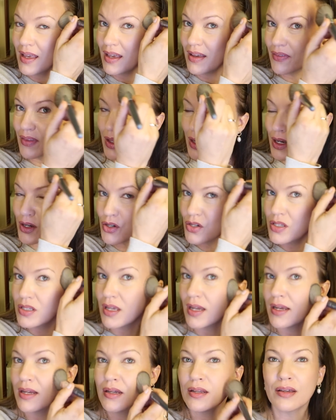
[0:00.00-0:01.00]
And then I just
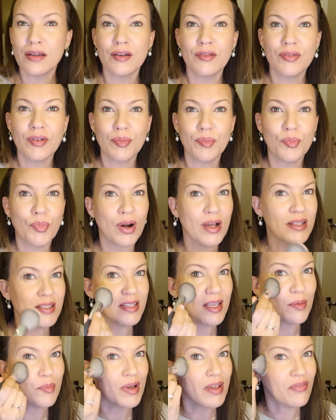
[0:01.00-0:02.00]
kind of bronze
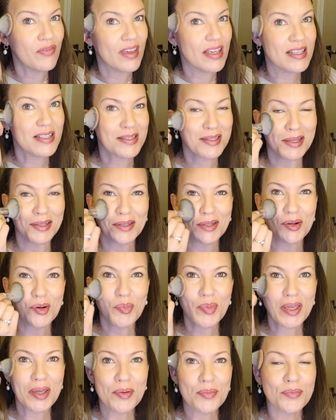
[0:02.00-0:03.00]
up my face a little
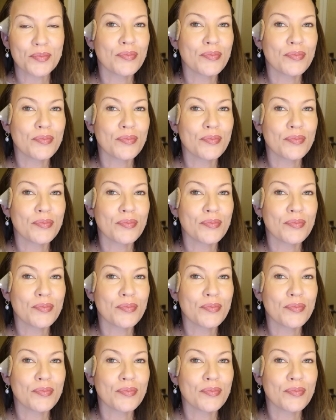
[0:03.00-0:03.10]
bit.